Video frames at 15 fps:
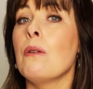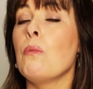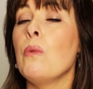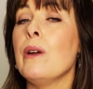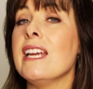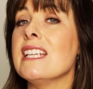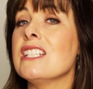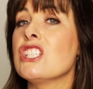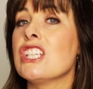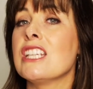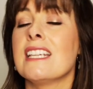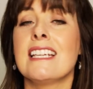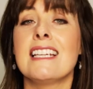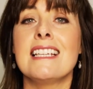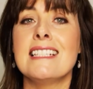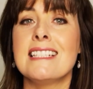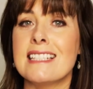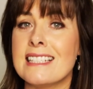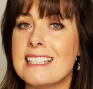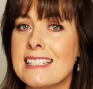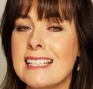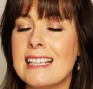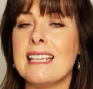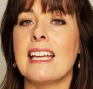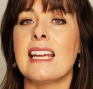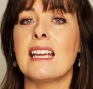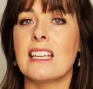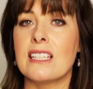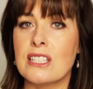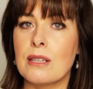which is
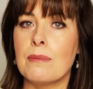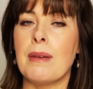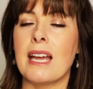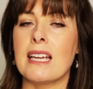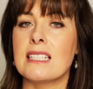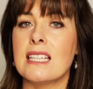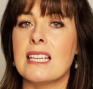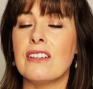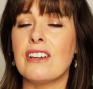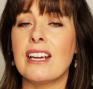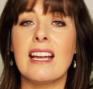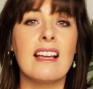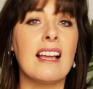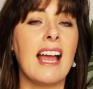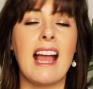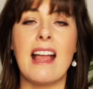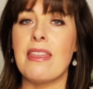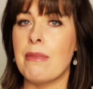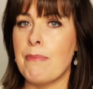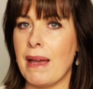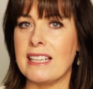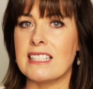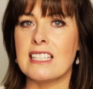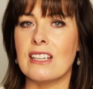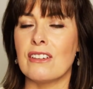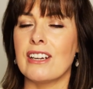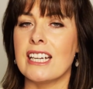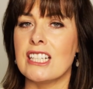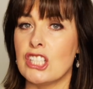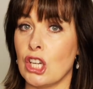acidic to bacteria, and
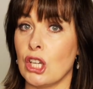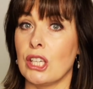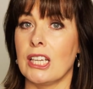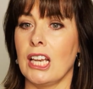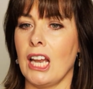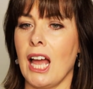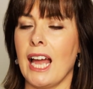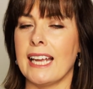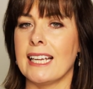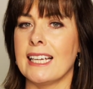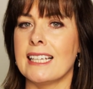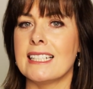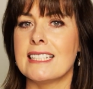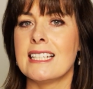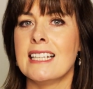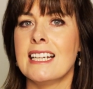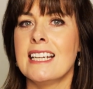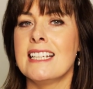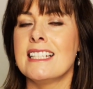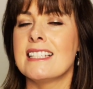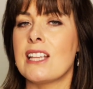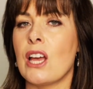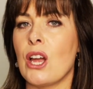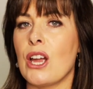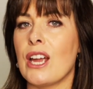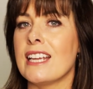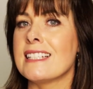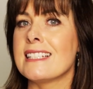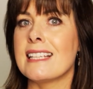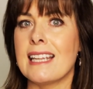bacteria don't like it. So
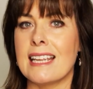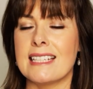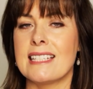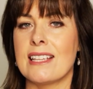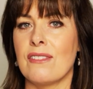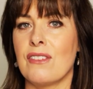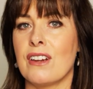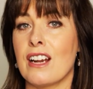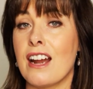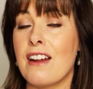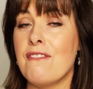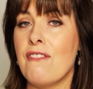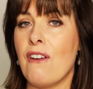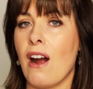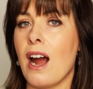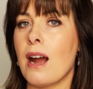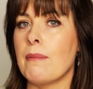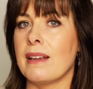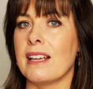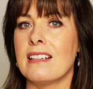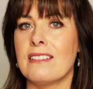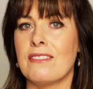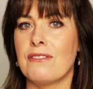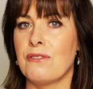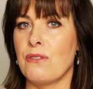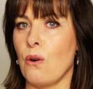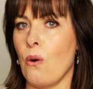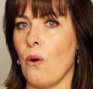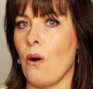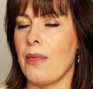it's less of an environment
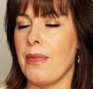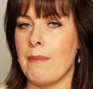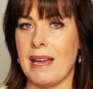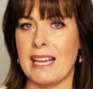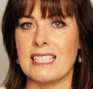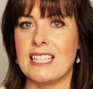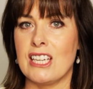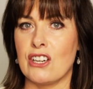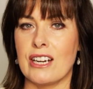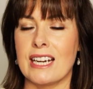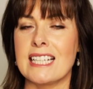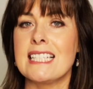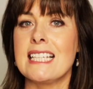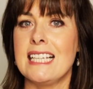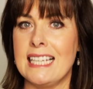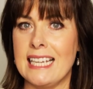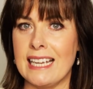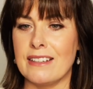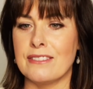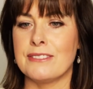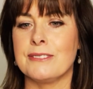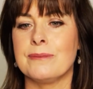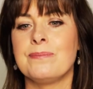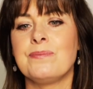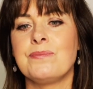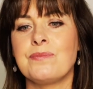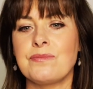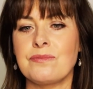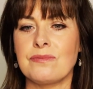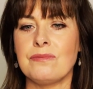for the bacteria to live.
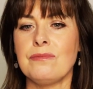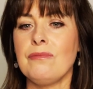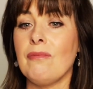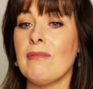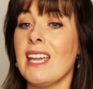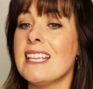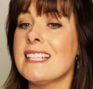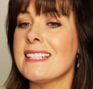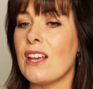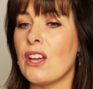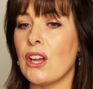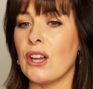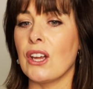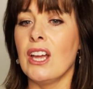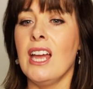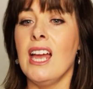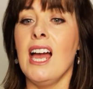So